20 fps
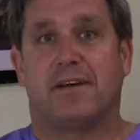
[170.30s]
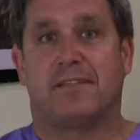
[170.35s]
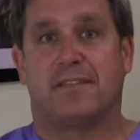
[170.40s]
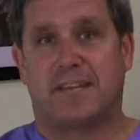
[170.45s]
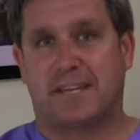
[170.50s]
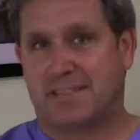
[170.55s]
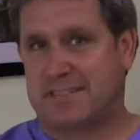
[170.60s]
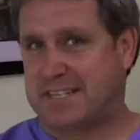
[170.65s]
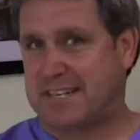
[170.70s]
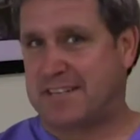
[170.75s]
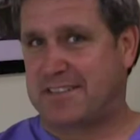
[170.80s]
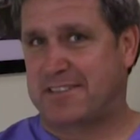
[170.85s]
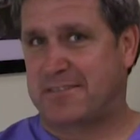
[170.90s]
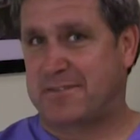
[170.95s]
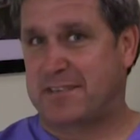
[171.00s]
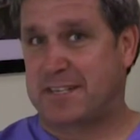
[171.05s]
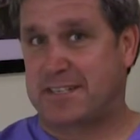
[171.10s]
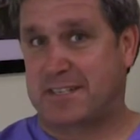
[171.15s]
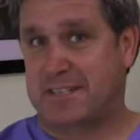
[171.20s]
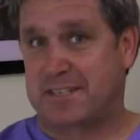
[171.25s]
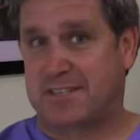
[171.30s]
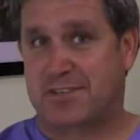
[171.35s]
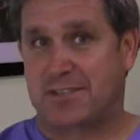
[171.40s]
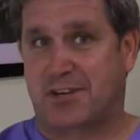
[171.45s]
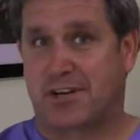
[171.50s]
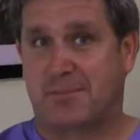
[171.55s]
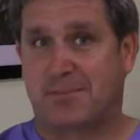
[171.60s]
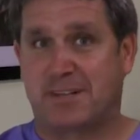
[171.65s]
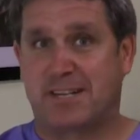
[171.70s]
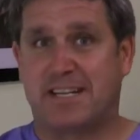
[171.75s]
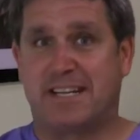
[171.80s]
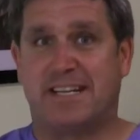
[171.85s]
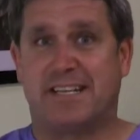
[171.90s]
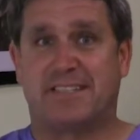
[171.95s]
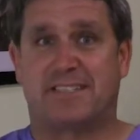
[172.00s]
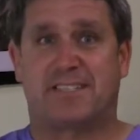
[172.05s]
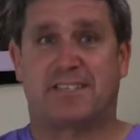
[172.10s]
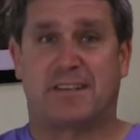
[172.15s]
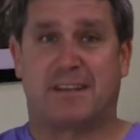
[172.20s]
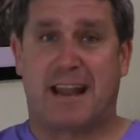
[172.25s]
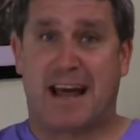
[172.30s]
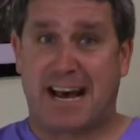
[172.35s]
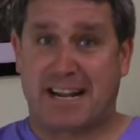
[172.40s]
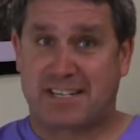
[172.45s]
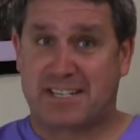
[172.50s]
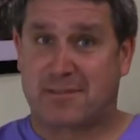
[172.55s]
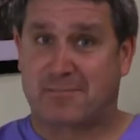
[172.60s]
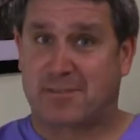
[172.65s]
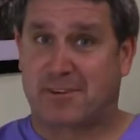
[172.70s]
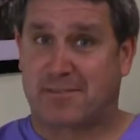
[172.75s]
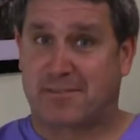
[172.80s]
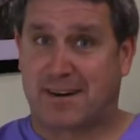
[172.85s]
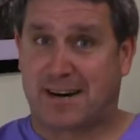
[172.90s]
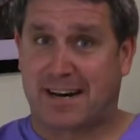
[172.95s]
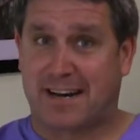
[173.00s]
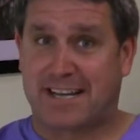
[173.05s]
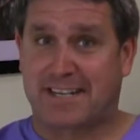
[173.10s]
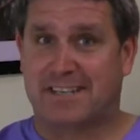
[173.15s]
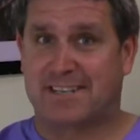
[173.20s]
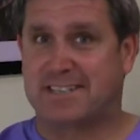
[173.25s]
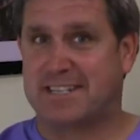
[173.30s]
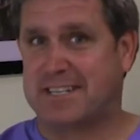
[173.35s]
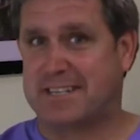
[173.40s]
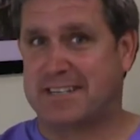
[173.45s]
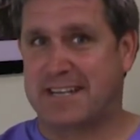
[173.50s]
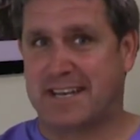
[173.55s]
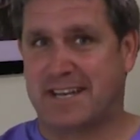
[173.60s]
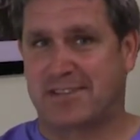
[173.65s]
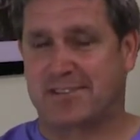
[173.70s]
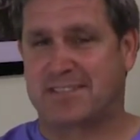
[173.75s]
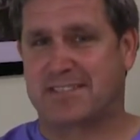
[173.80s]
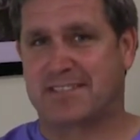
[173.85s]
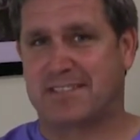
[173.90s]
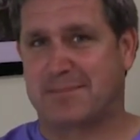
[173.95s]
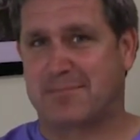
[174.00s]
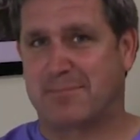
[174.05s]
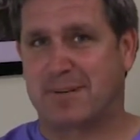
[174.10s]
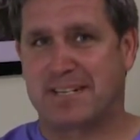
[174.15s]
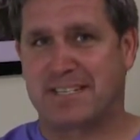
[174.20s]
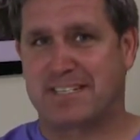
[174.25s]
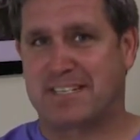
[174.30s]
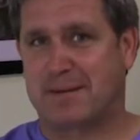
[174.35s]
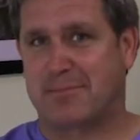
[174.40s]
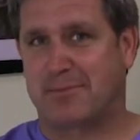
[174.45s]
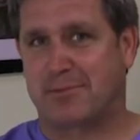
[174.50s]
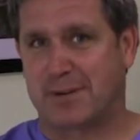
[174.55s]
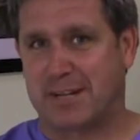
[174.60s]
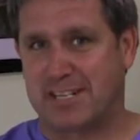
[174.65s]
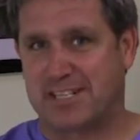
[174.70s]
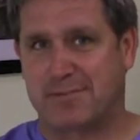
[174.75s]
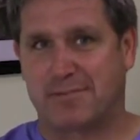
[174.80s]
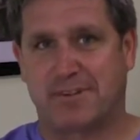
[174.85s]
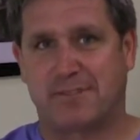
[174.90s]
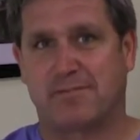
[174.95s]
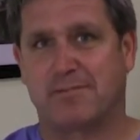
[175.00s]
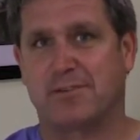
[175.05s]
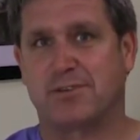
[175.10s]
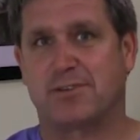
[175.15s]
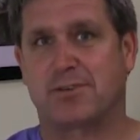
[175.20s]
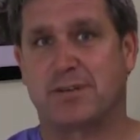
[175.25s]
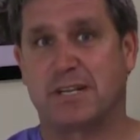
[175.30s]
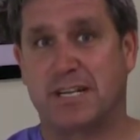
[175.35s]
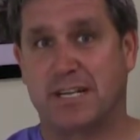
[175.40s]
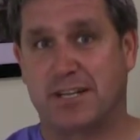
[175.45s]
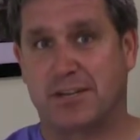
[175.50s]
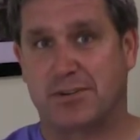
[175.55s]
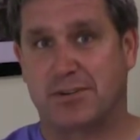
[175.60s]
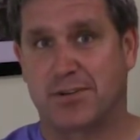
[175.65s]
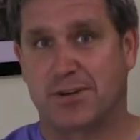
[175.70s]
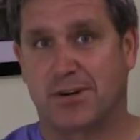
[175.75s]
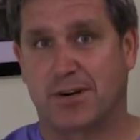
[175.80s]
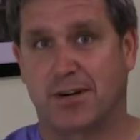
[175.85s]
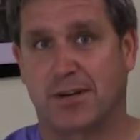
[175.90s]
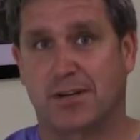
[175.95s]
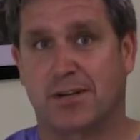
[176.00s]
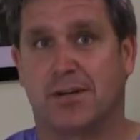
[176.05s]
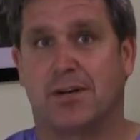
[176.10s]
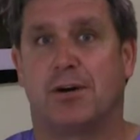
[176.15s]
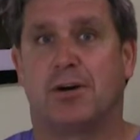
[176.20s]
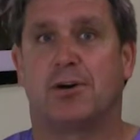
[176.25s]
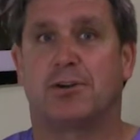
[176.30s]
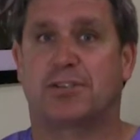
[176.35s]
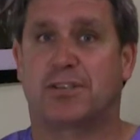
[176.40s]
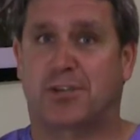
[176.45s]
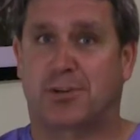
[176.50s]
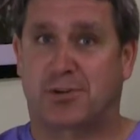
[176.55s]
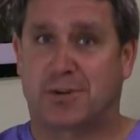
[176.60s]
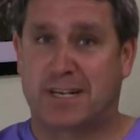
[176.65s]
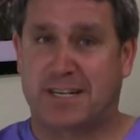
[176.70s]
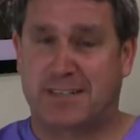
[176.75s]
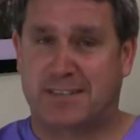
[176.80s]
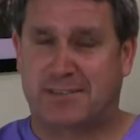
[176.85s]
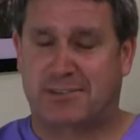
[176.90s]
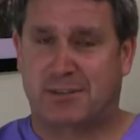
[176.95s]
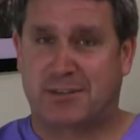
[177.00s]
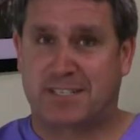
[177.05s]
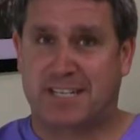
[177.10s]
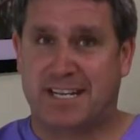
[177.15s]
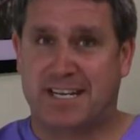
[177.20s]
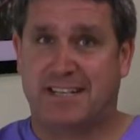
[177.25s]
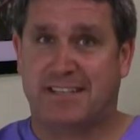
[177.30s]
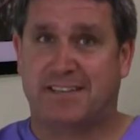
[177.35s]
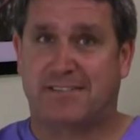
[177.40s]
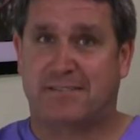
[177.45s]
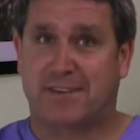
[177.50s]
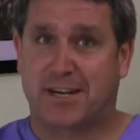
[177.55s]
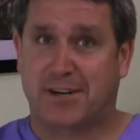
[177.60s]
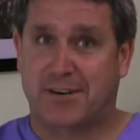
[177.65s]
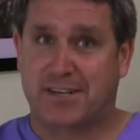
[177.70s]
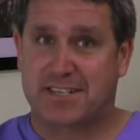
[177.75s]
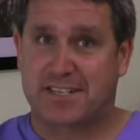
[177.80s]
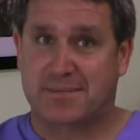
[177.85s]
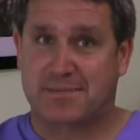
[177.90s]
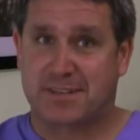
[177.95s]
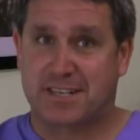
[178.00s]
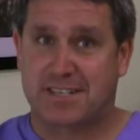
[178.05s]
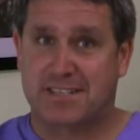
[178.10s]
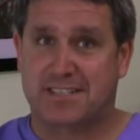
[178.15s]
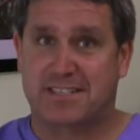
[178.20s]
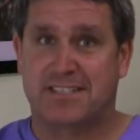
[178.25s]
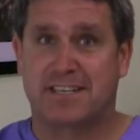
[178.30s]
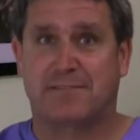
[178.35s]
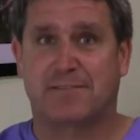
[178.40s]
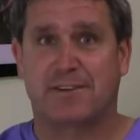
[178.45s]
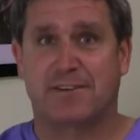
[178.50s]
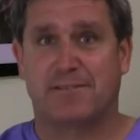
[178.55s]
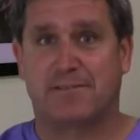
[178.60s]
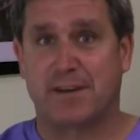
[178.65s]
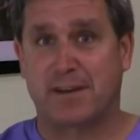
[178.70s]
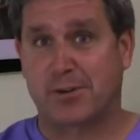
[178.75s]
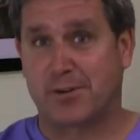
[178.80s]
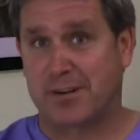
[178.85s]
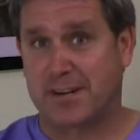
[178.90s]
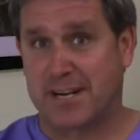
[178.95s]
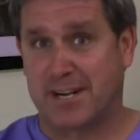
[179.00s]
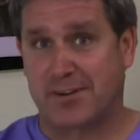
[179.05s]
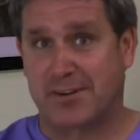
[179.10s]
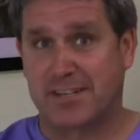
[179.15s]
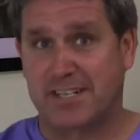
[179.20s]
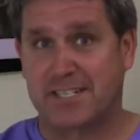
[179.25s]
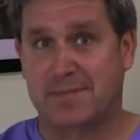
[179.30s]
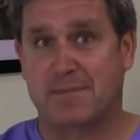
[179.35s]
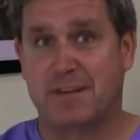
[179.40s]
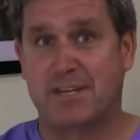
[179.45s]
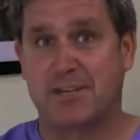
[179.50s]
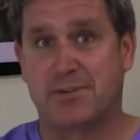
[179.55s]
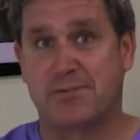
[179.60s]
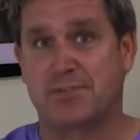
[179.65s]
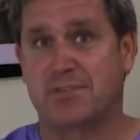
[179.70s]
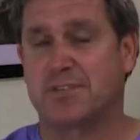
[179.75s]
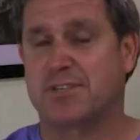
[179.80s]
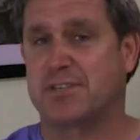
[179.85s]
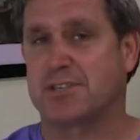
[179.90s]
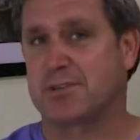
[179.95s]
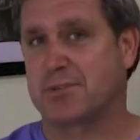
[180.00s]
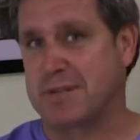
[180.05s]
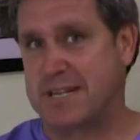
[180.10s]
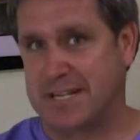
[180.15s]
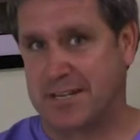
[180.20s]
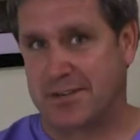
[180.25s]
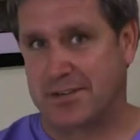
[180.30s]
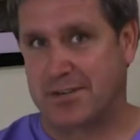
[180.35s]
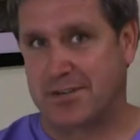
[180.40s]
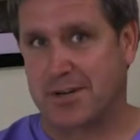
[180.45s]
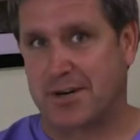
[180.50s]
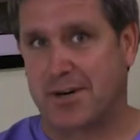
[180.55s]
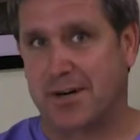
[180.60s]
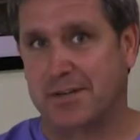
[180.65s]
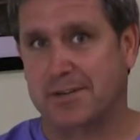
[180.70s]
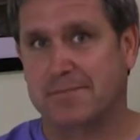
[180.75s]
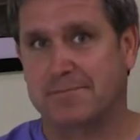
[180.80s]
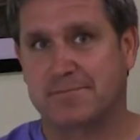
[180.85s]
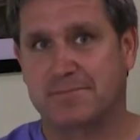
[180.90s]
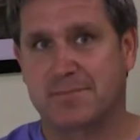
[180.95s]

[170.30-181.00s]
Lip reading: The intent of this installment is not to provide a detailed step-by-step regimen for treating your dog or to critique the various means different veterinarians may use to treat your dog.